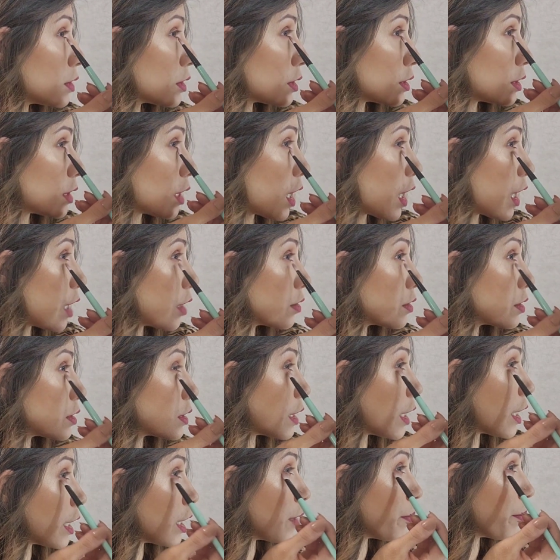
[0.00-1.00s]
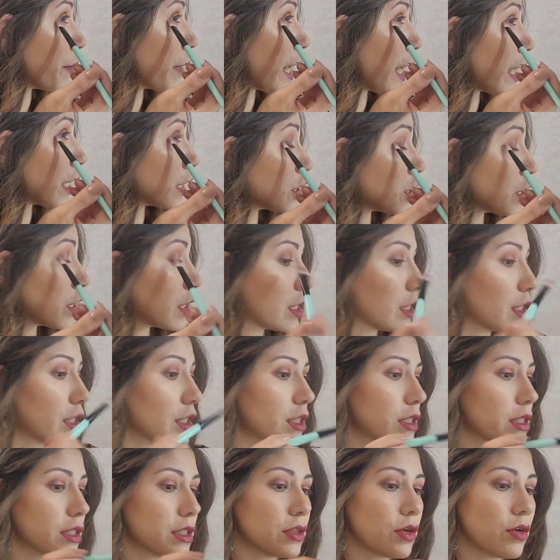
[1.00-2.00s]
No, I don't see any patchiness
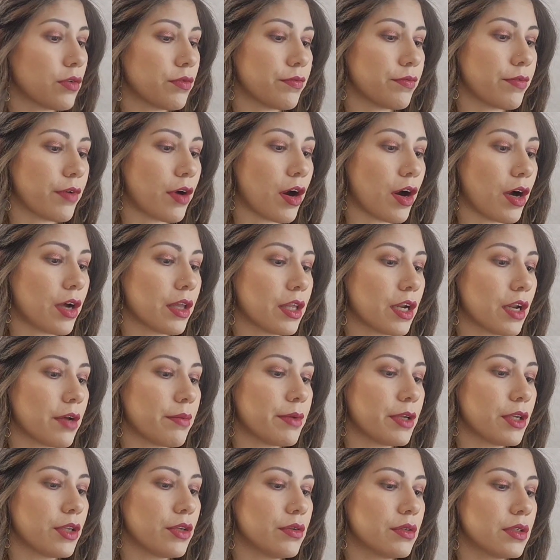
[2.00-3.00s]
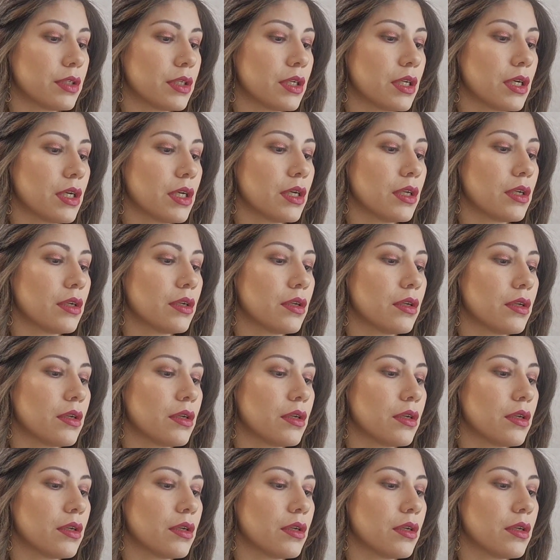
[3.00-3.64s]
so far that I've been using it.